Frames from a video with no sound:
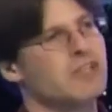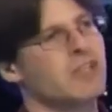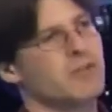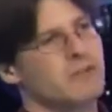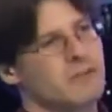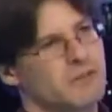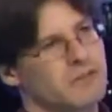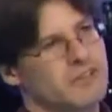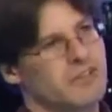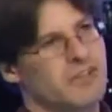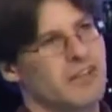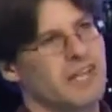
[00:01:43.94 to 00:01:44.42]

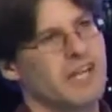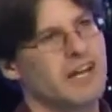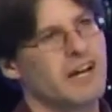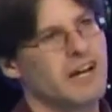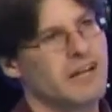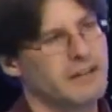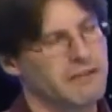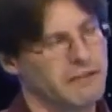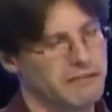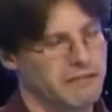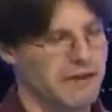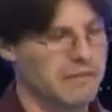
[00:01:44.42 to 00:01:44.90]
So they
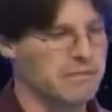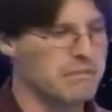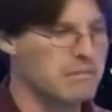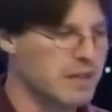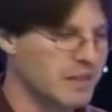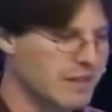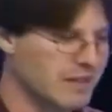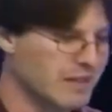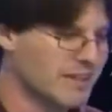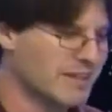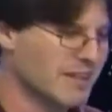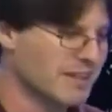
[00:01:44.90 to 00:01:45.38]
kind of,
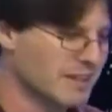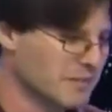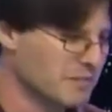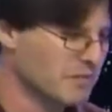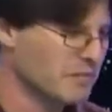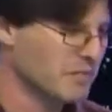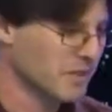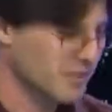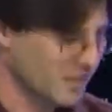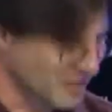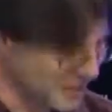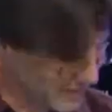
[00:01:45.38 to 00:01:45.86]

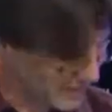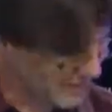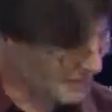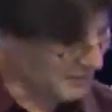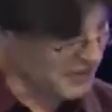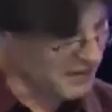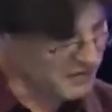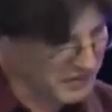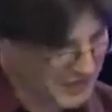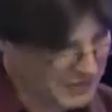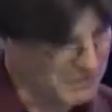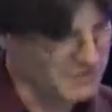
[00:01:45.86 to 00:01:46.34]

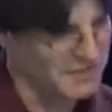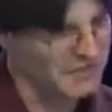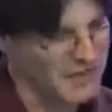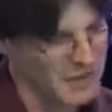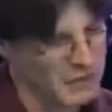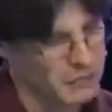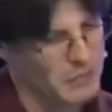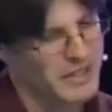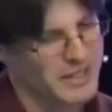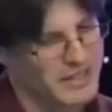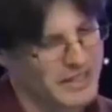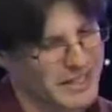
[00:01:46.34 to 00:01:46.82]
if they
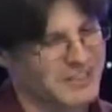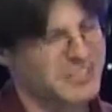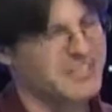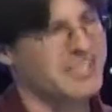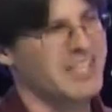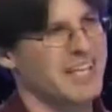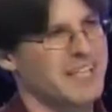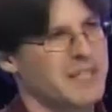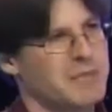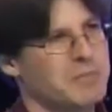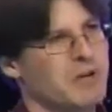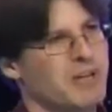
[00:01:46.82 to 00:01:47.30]
read and
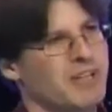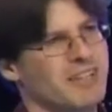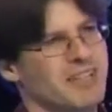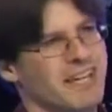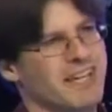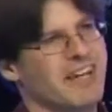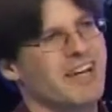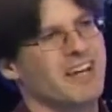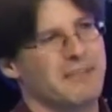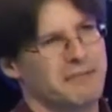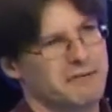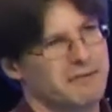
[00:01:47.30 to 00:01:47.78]
understand the book, they
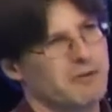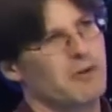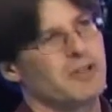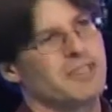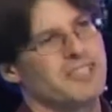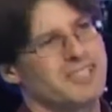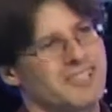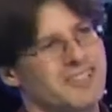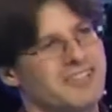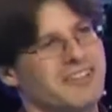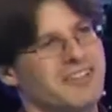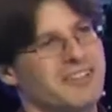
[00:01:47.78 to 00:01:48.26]
kind of
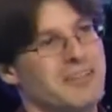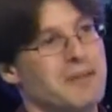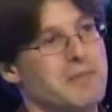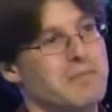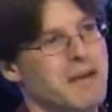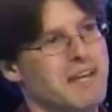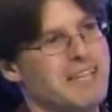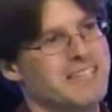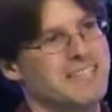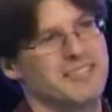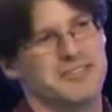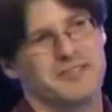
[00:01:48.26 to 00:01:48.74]
forced to learn the
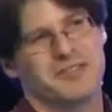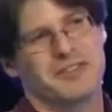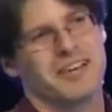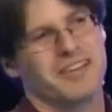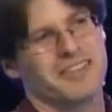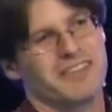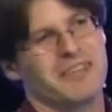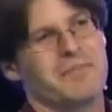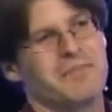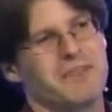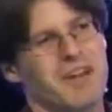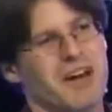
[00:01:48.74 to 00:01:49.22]
basics
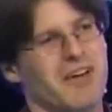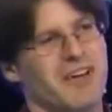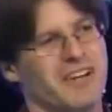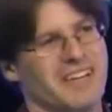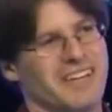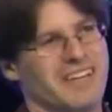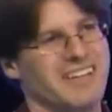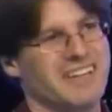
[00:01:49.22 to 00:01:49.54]
without them knowing it.